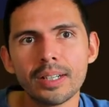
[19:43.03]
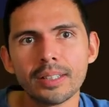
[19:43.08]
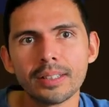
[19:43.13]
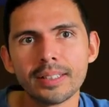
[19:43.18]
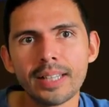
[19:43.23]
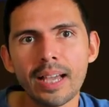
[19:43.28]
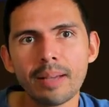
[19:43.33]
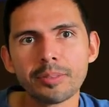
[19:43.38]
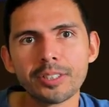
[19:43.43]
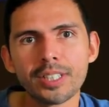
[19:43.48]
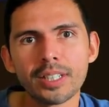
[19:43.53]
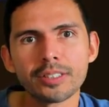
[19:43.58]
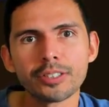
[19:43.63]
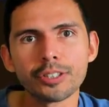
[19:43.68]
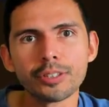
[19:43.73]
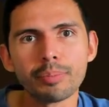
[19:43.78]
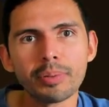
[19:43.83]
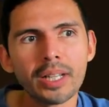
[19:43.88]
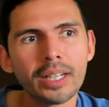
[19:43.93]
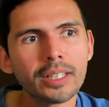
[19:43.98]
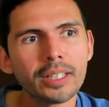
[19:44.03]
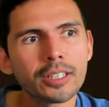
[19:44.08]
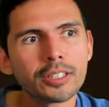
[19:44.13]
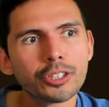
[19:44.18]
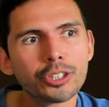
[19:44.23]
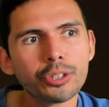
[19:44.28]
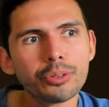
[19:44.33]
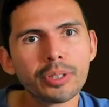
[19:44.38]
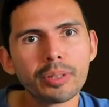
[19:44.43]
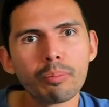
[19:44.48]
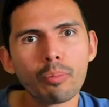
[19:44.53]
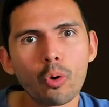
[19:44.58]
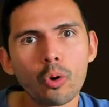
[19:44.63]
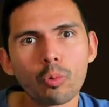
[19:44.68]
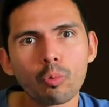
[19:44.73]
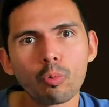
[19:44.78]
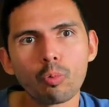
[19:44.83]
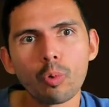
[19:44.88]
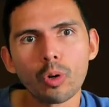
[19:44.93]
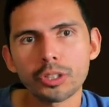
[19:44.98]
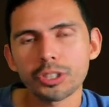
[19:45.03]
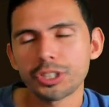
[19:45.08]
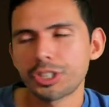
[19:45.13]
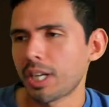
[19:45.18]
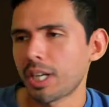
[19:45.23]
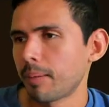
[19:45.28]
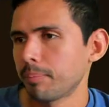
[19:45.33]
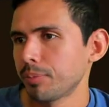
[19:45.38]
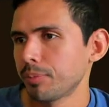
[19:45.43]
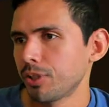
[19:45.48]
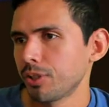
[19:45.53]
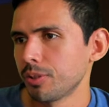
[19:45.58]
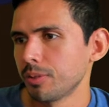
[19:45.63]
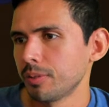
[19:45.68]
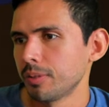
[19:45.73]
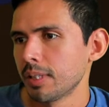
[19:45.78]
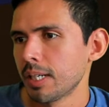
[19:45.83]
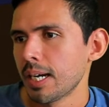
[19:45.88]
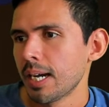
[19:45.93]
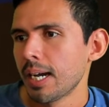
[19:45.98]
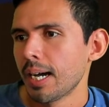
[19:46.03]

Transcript: Gabby says, "Are you planning on doing more workshops soon?"